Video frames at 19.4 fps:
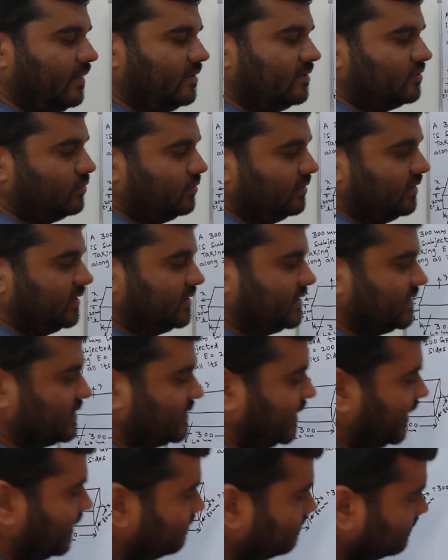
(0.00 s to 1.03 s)
So this is
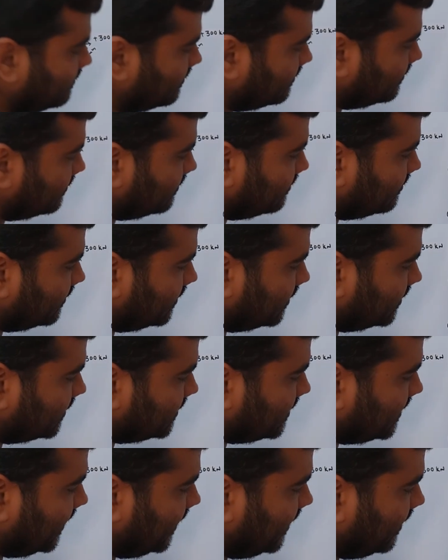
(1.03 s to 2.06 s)
same, the
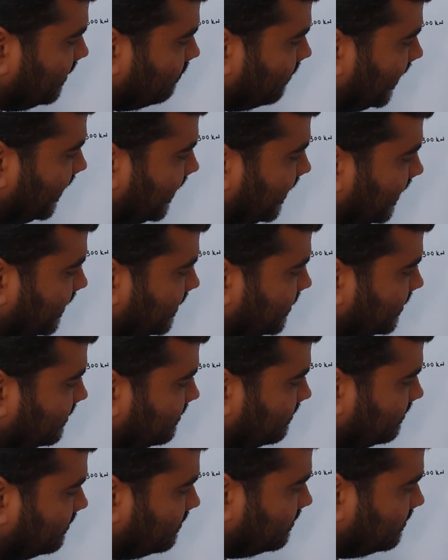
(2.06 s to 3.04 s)
strain in y direction,